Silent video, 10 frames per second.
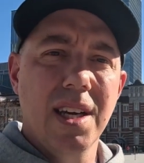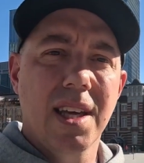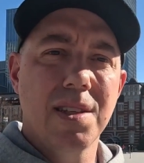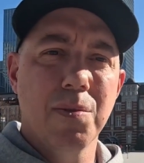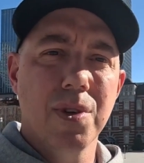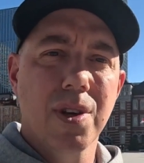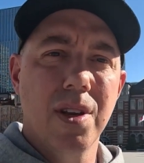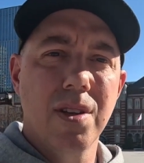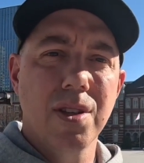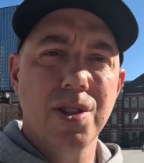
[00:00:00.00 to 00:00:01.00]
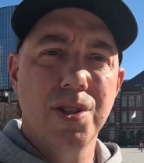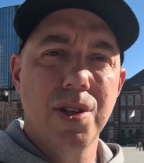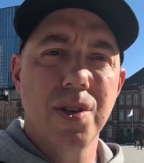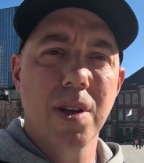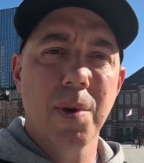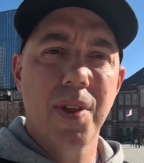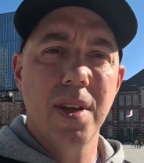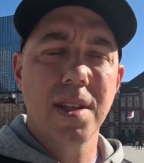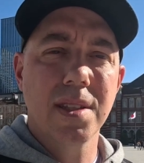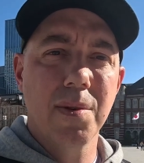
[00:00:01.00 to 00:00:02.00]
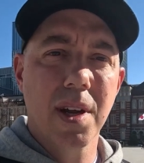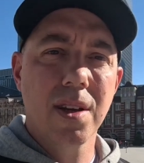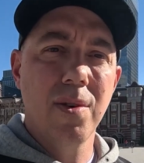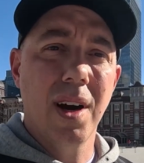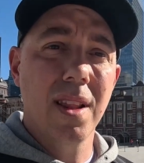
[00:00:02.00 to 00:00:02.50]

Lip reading: Get some real good street shooting with it and see what I can do.